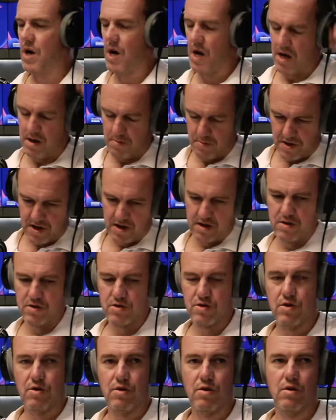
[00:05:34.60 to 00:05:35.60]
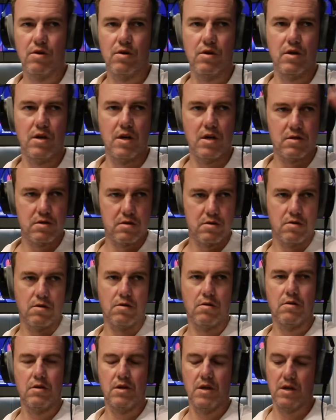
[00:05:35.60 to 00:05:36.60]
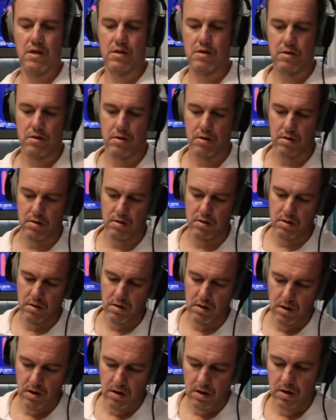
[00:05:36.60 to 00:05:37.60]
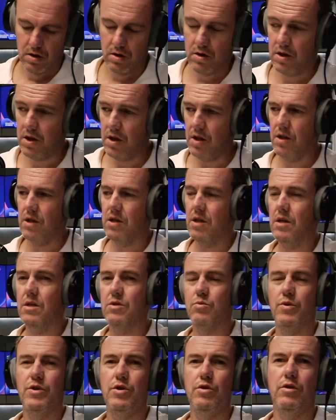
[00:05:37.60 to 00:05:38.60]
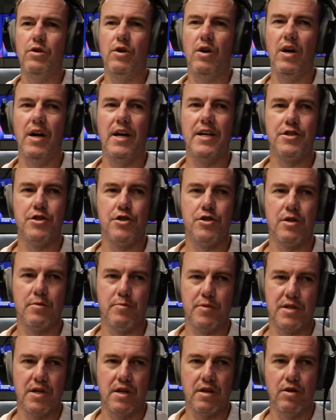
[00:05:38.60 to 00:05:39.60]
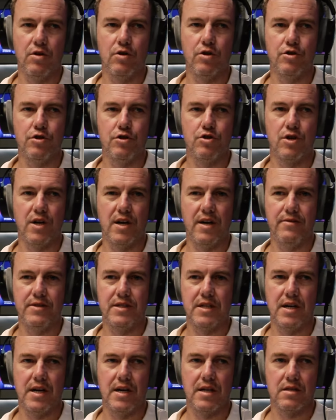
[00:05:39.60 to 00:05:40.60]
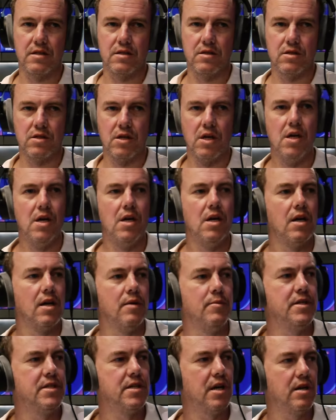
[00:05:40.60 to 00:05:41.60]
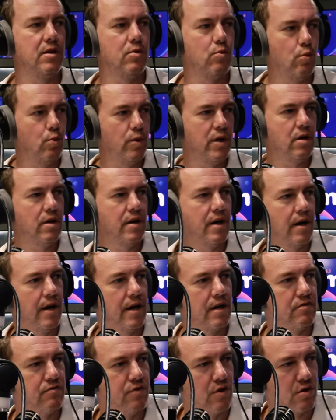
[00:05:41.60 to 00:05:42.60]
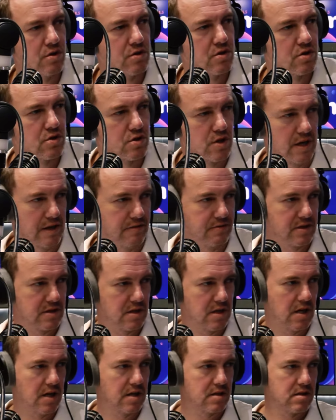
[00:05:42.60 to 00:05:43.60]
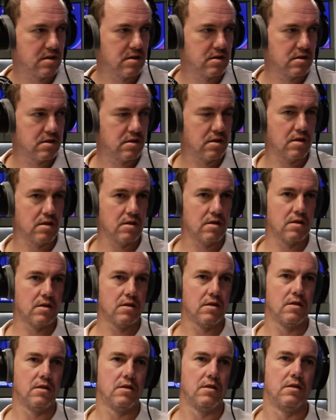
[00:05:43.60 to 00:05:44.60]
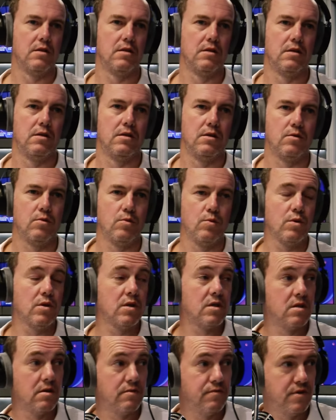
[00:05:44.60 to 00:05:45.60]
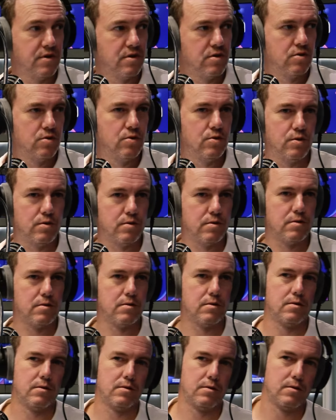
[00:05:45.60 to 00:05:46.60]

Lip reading: Amen, sir. Yes, sir. Yes, sir. You see, the thing is, when you're in a relationship, it's like you got your driver's license. Let me tell you, we got our advanced driver's license. Yeah. We got different rules.